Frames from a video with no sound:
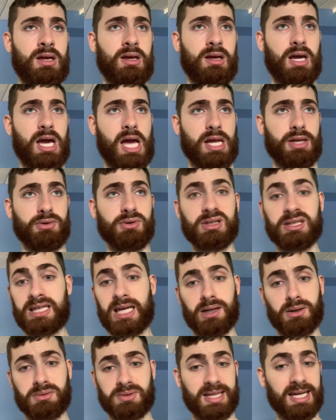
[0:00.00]
And you can get
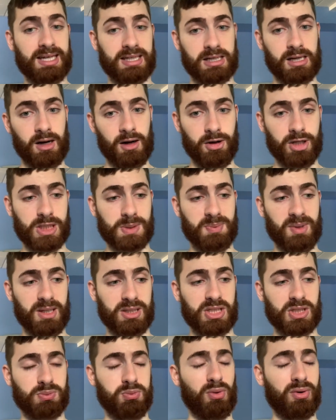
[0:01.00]
away with that in college, but it
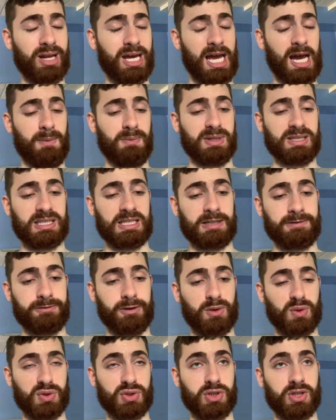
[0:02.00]
just won't happen in the
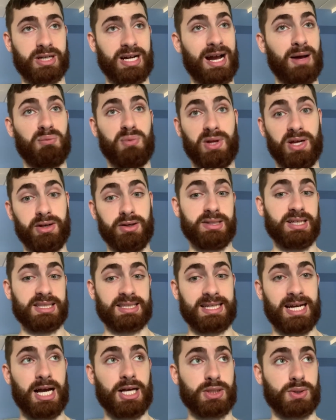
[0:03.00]
NFL because you're playing against
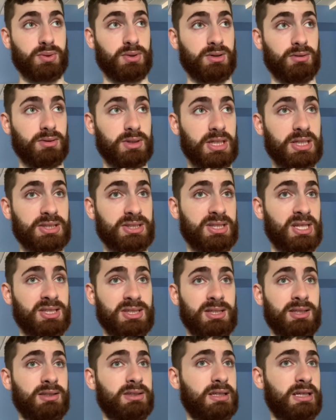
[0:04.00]
guys who are
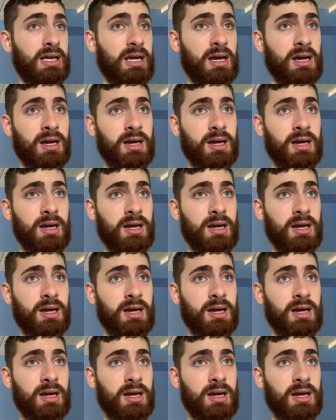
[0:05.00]
consistently